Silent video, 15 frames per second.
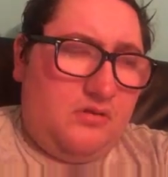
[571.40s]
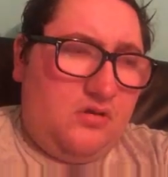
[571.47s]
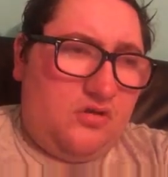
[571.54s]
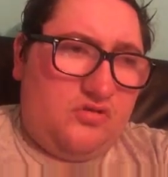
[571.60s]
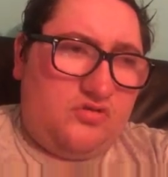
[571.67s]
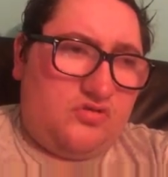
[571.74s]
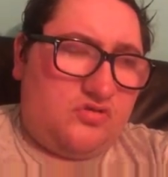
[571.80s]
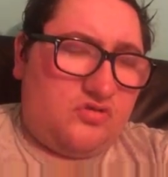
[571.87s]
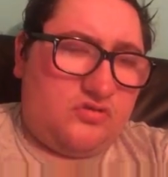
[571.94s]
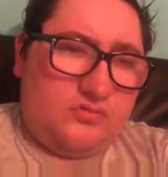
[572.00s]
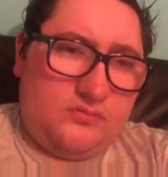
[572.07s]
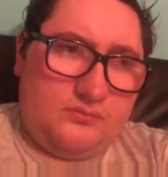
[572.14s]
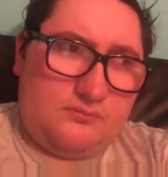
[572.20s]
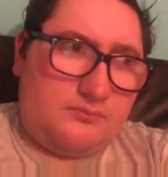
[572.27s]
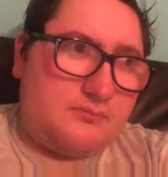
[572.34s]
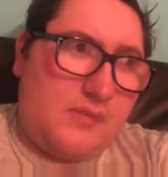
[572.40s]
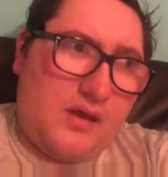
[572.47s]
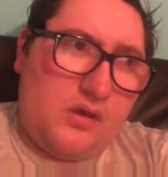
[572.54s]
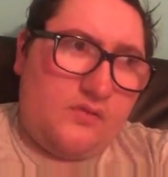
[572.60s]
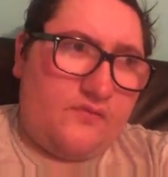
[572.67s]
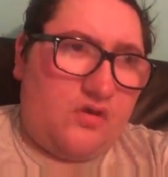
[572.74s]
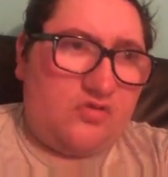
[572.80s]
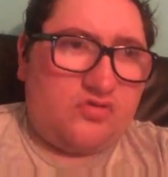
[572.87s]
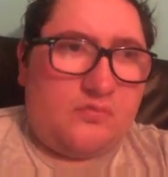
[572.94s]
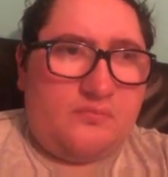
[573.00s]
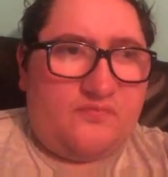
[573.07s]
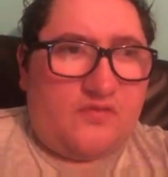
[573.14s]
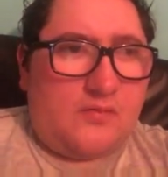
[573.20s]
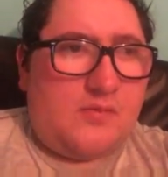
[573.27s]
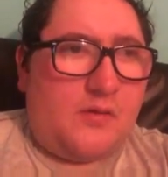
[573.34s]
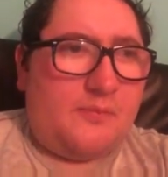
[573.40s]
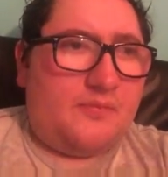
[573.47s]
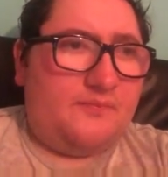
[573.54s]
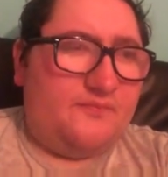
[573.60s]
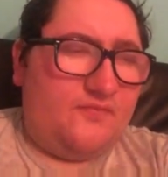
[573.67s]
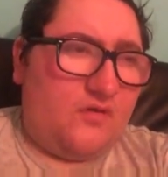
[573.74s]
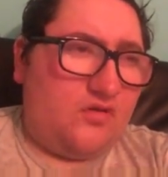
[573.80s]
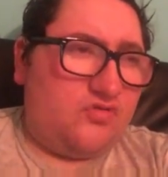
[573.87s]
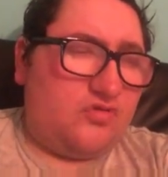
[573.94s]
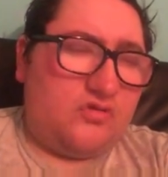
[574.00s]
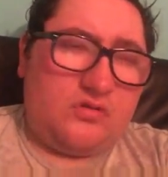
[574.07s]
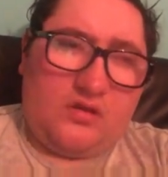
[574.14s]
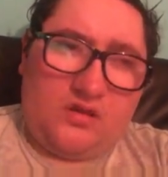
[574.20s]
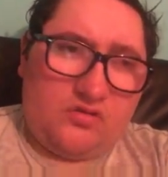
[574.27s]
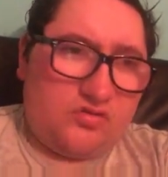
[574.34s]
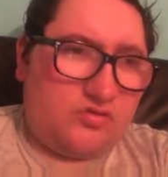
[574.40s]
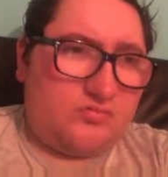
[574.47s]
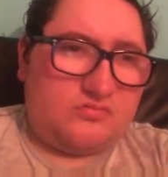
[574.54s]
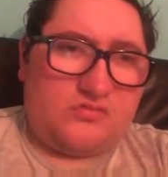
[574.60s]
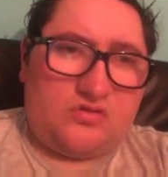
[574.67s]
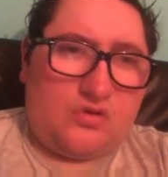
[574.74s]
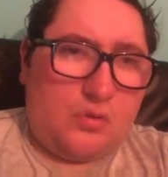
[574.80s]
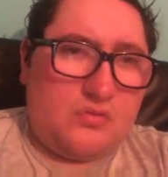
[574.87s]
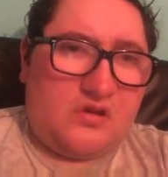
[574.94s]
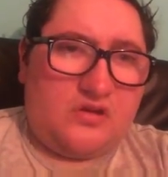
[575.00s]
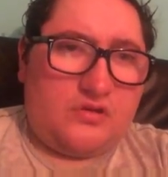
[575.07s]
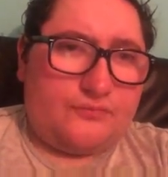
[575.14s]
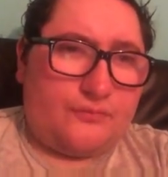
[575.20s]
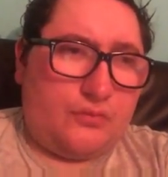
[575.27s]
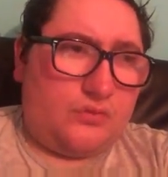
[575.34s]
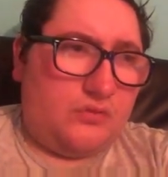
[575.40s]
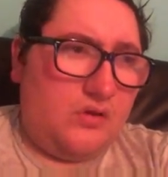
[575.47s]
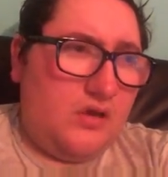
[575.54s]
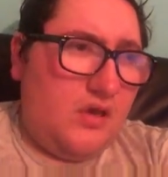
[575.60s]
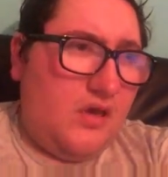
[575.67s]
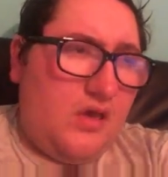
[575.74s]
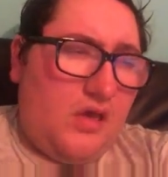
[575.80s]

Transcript: because male version, female version is totally different.